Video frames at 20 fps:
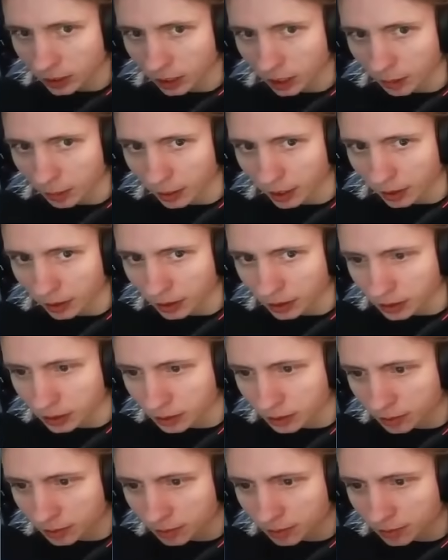uh, plane cross?
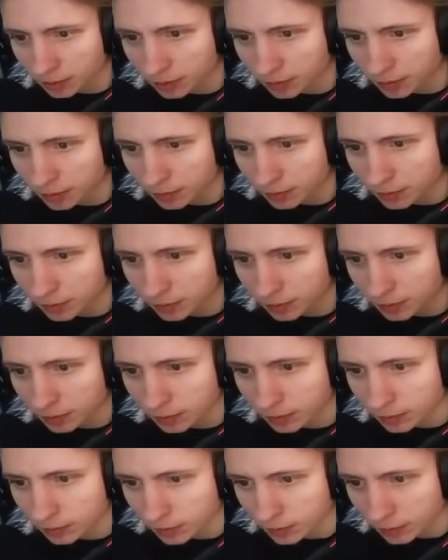Yeah.
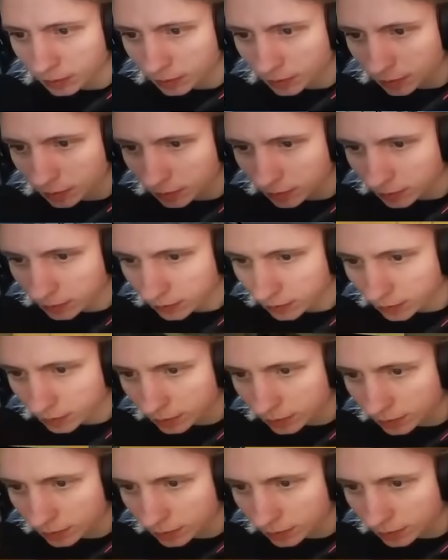You've secured the